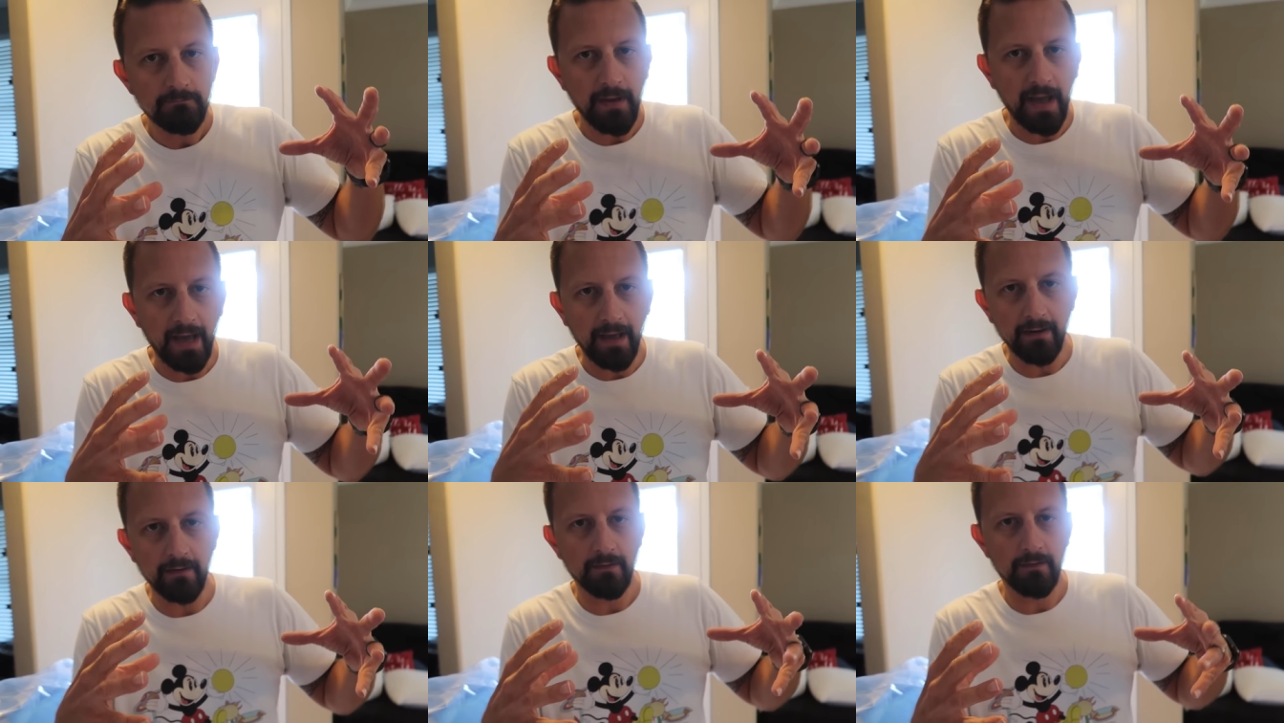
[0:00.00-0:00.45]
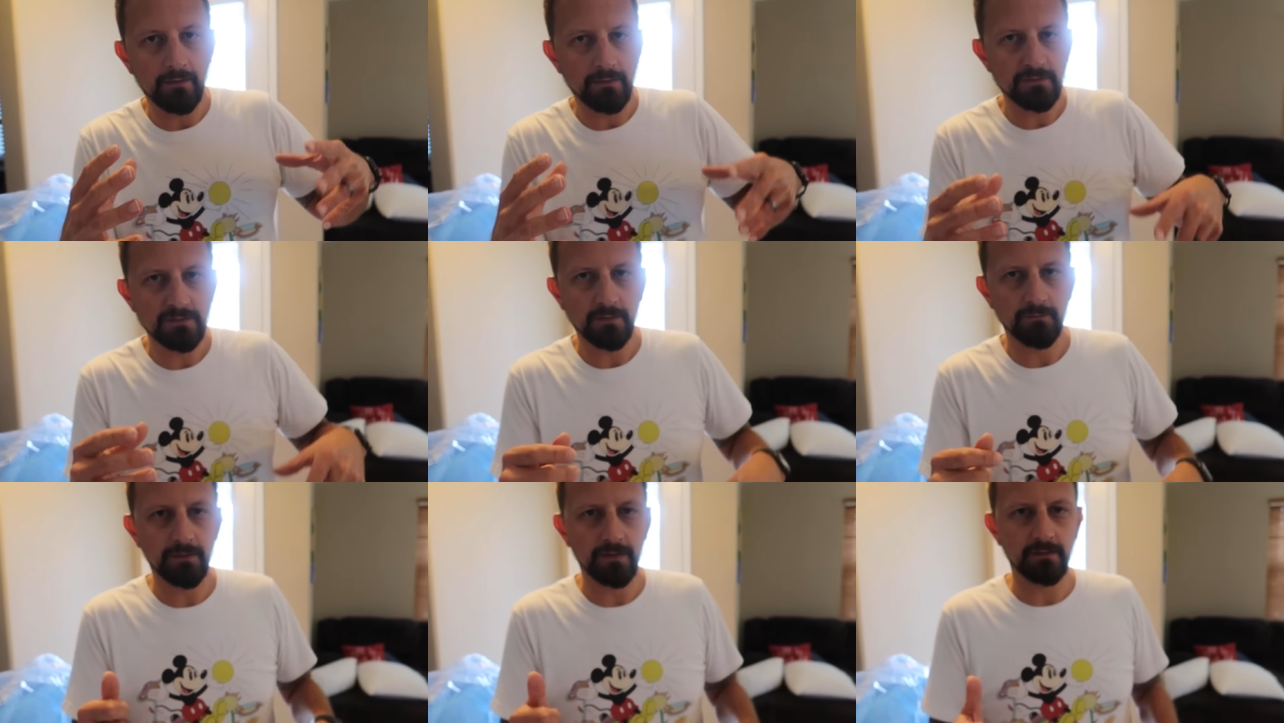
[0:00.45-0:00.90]
pattern
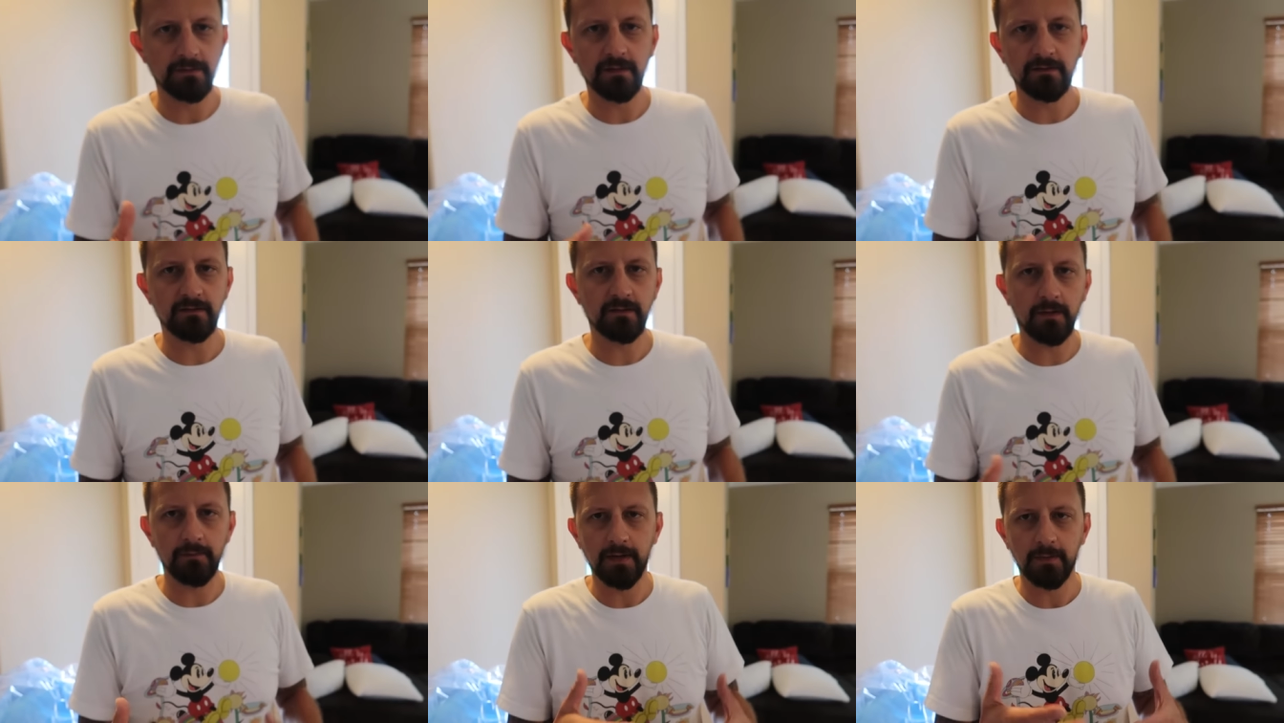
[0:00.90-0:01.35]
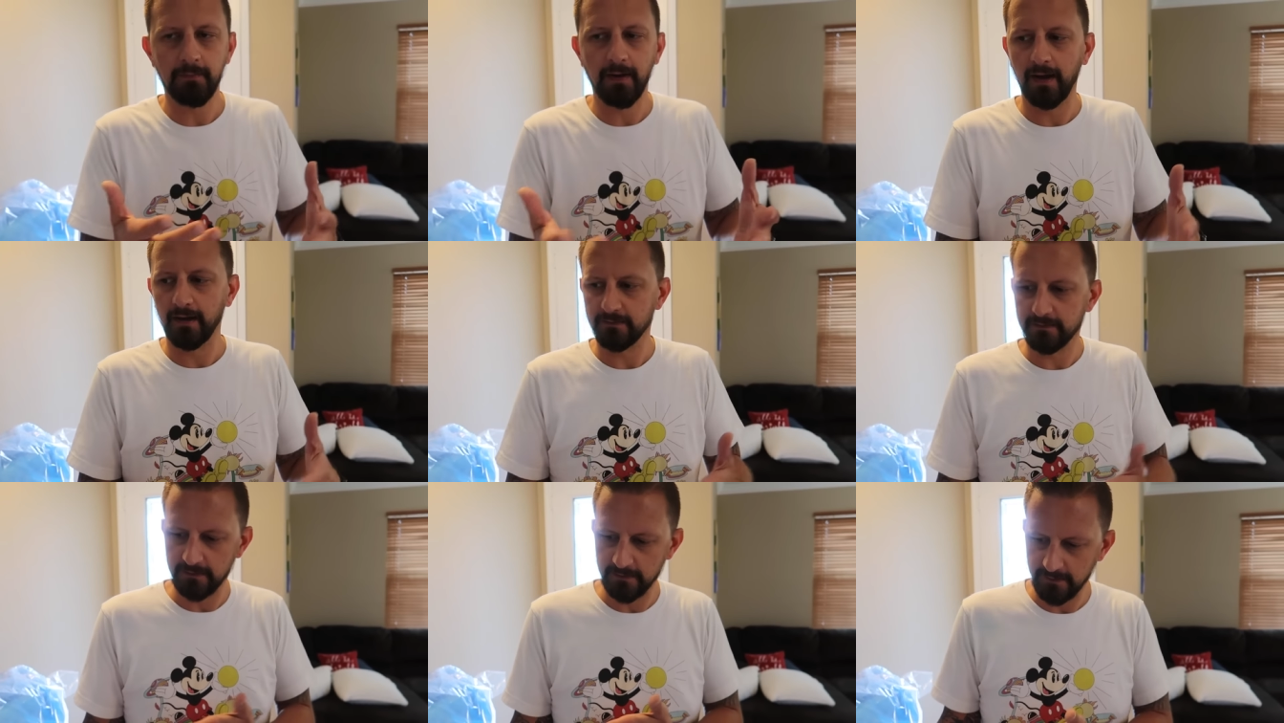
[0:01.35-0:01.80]
or something. It doesn't come in a
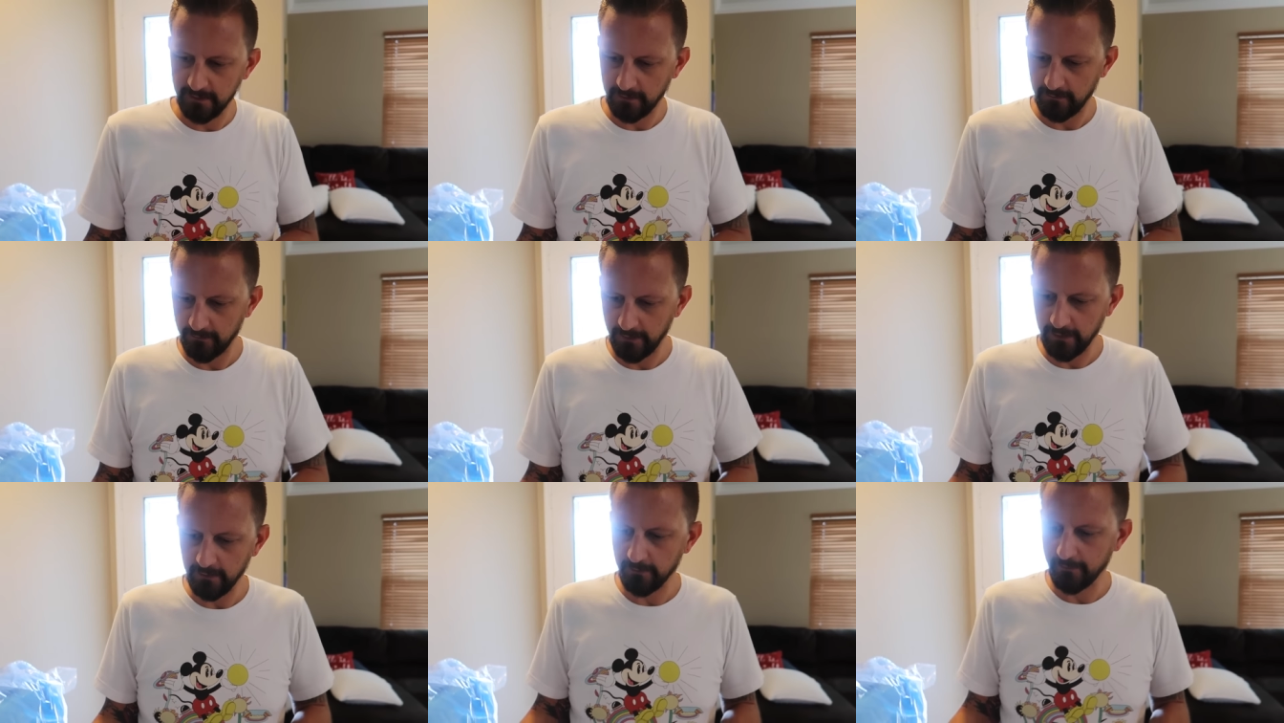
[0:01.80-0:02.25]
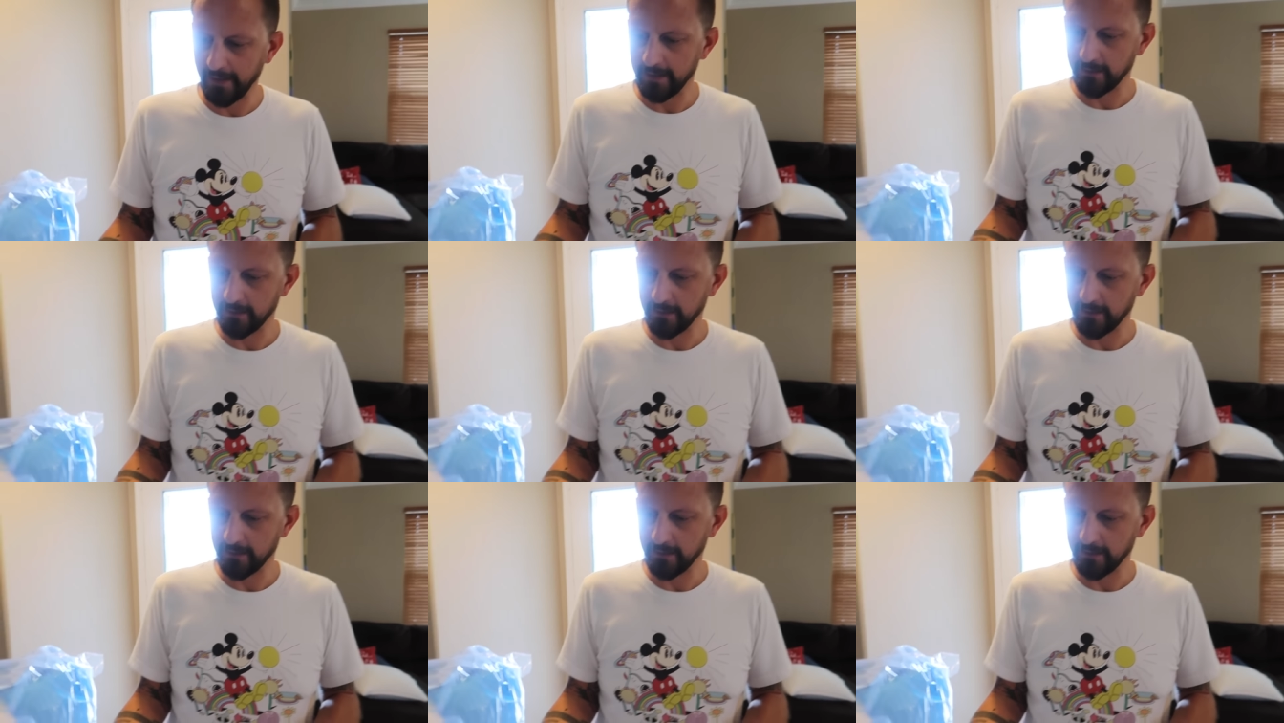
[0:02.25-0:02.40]
box. It's like a regular